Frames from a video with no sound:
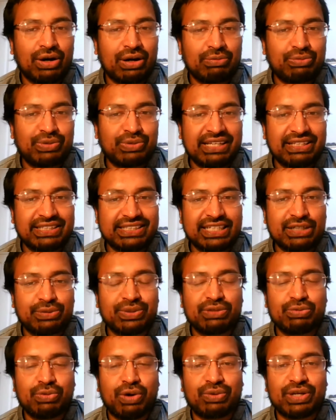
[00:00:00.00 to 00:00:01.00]
we deal
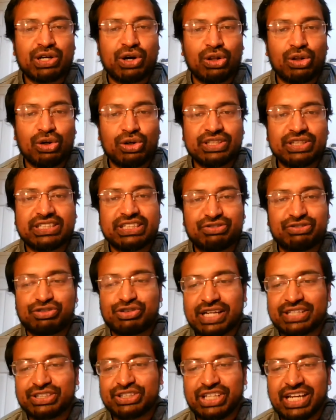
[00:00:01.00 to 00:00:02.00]
with what we call
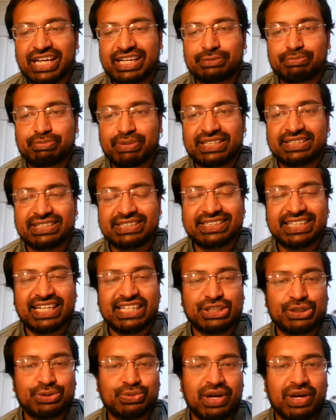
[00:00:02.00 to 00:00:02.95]
undifferentiated presentation,